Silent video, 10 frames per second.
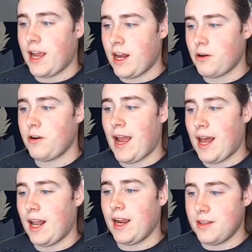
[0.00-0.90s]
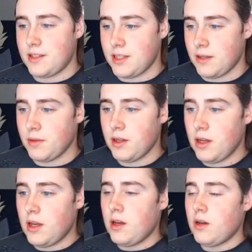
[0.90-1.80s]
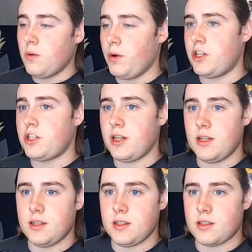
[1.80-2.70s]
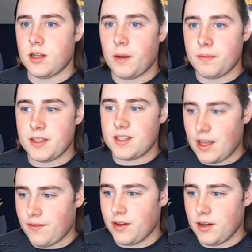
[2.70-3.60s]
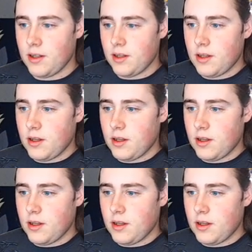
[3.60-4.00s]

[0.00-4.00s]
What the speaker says: category ally on the team, which is up to 7.